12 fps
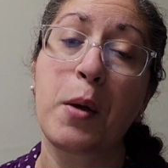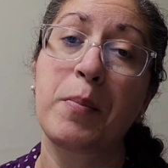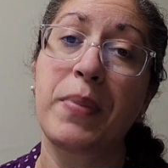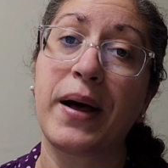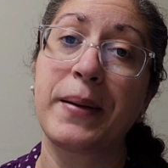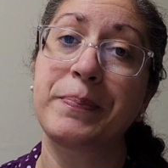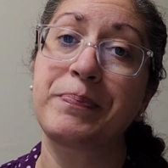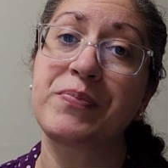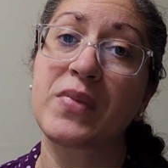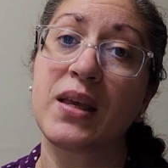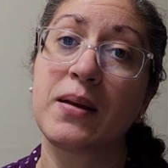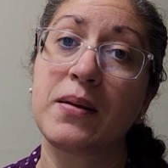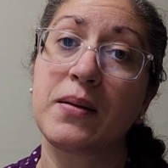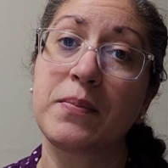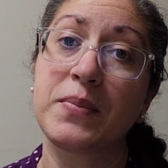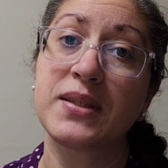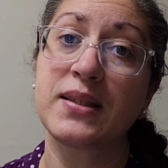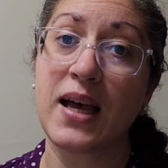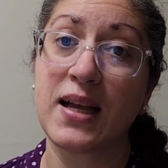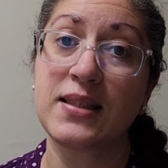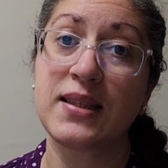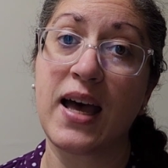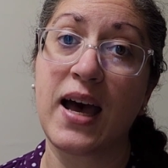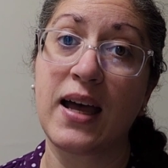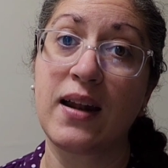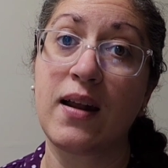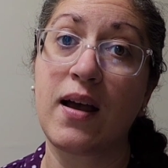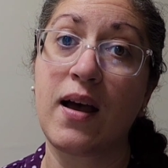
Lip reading: But besides that,